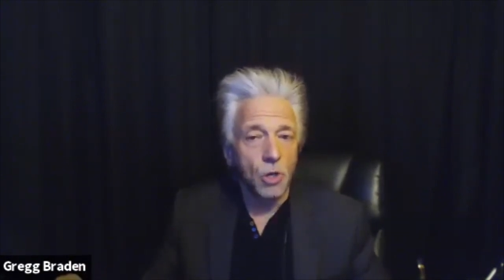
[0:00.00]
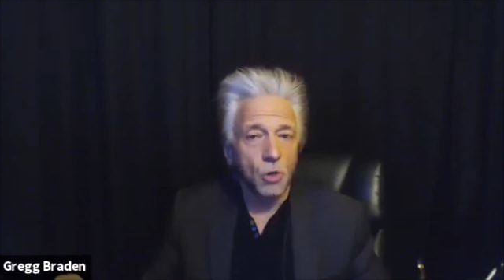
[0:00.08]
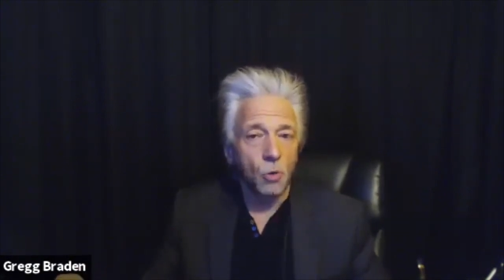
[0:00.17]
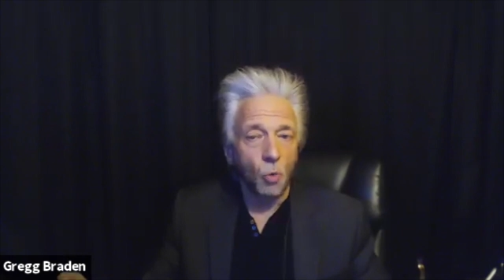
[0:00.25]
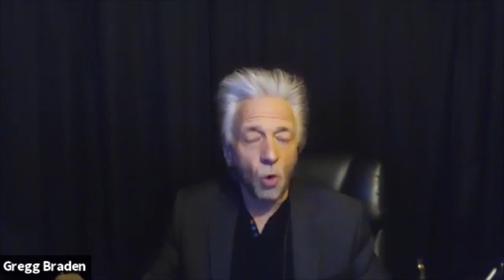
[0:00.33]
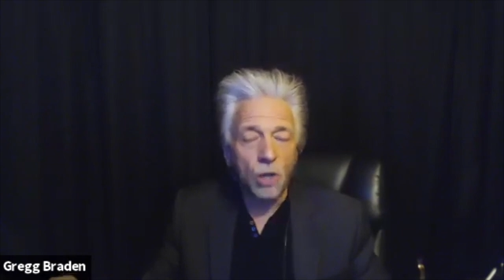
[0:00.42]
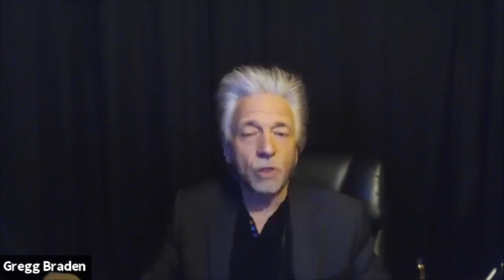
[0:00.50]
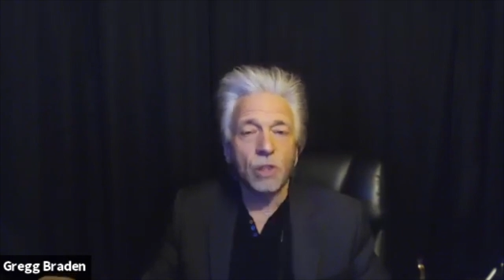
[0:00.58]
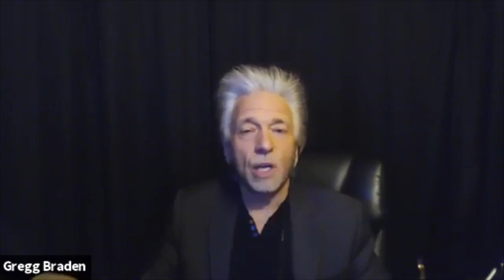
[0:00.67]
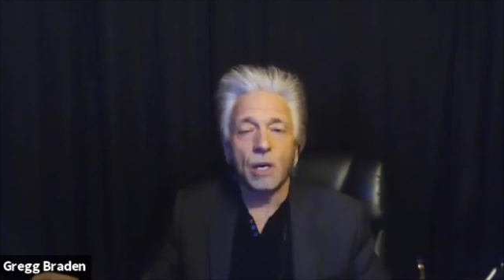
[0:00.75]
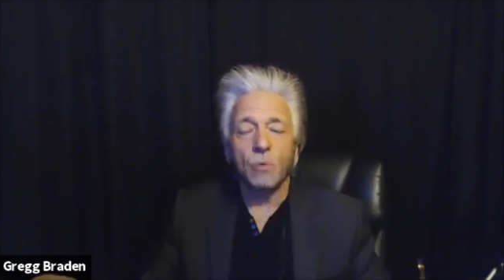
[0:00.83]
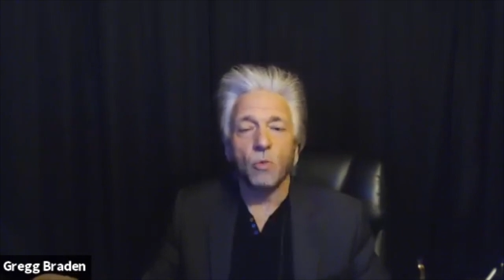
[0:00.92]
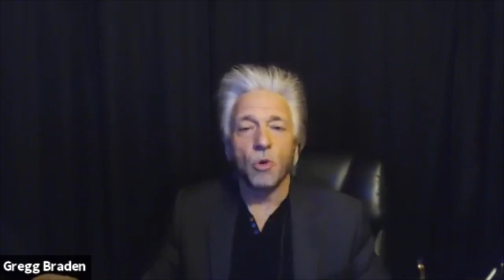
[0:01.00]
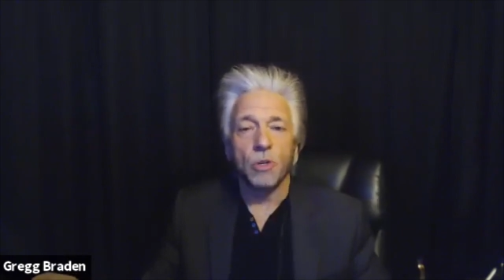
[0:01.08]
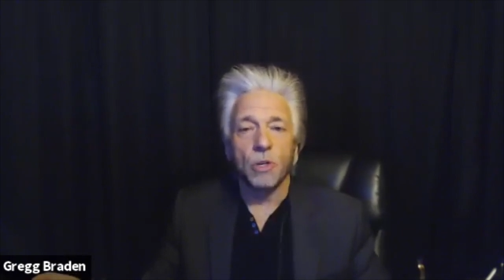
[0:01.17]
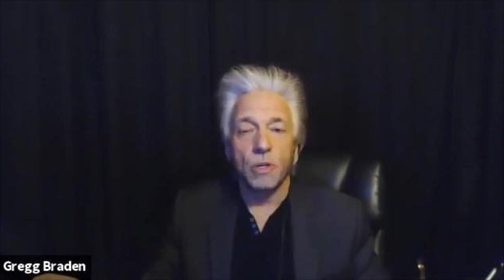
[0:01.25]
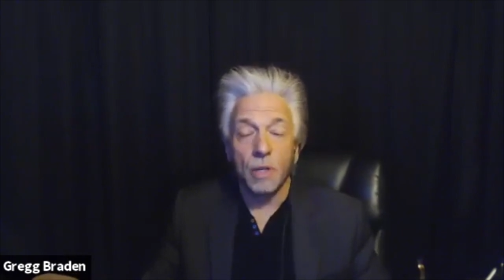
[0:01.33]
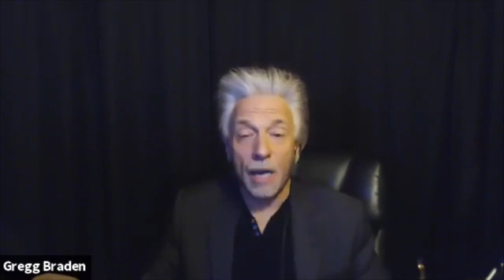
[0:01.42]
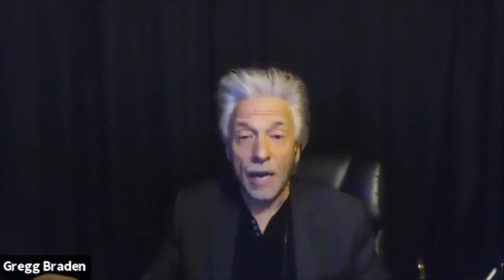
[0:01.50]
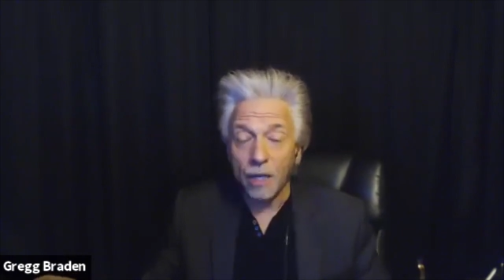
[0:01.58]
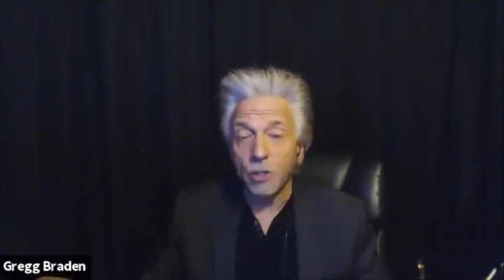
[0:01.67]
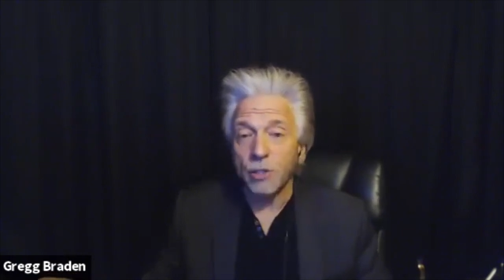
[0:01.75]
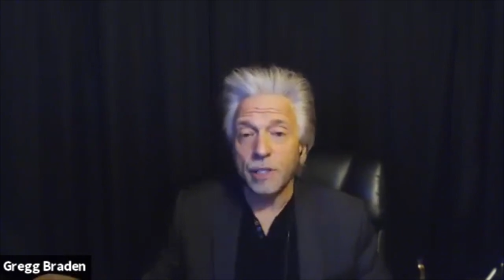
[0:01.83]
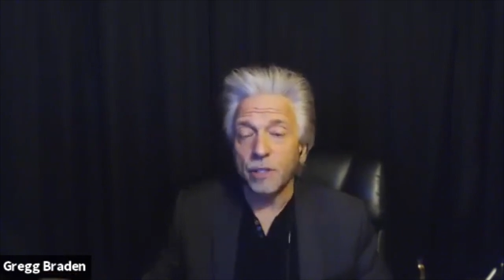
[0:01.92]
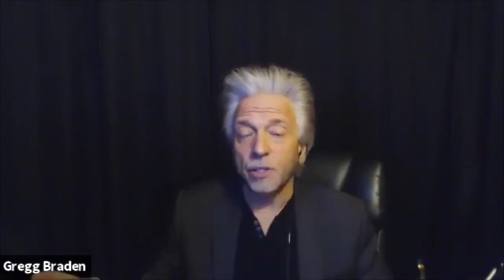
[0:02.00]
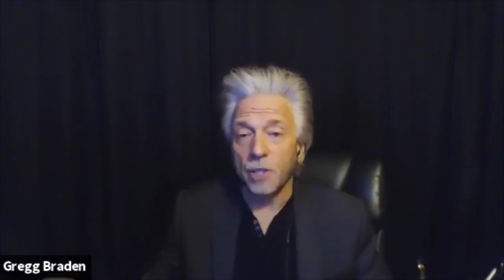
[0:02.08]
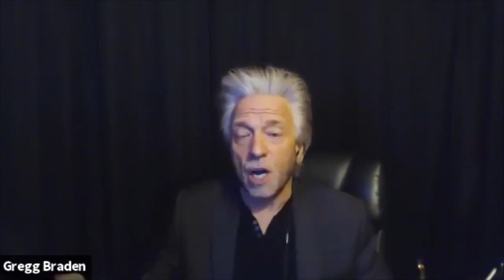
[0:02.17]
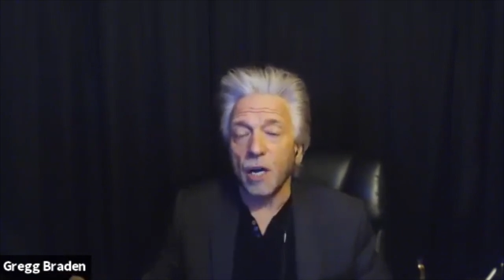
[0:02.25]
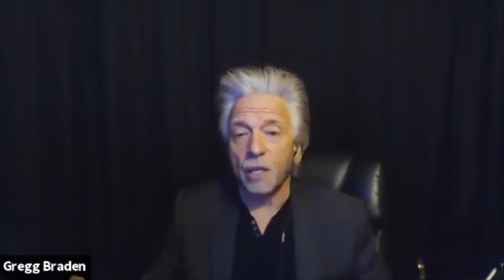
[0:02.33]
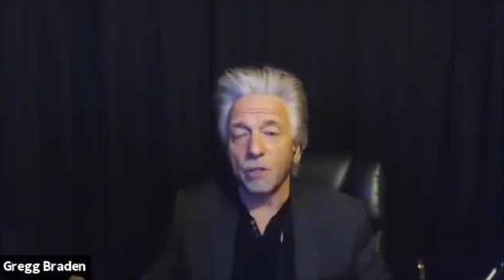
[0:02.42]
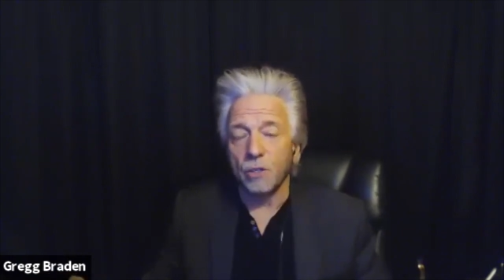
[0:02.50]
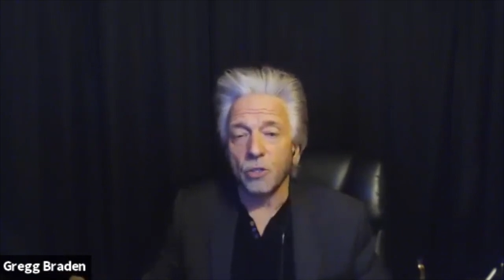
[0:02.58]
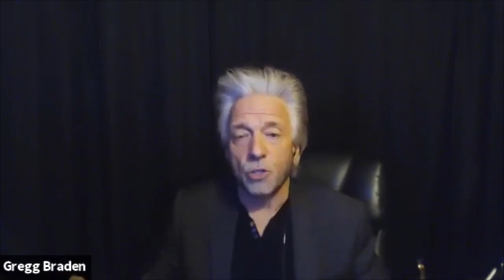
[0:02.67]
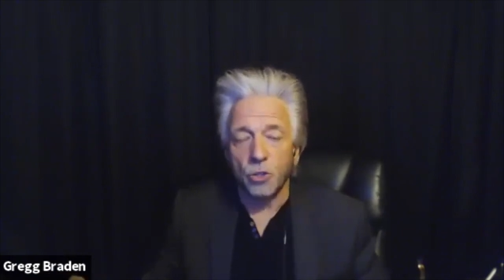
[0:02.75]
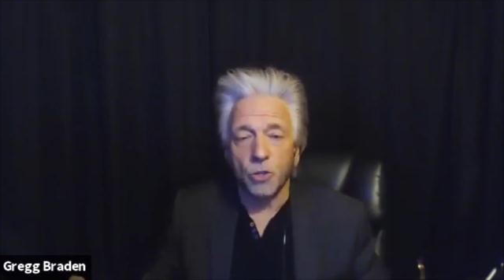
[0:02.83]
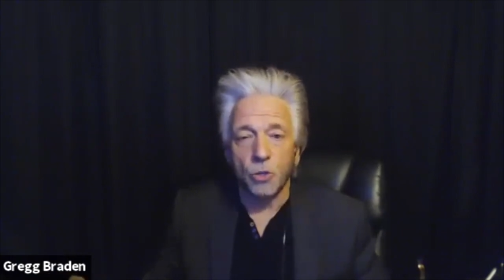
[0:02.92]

what they were actually designed to do,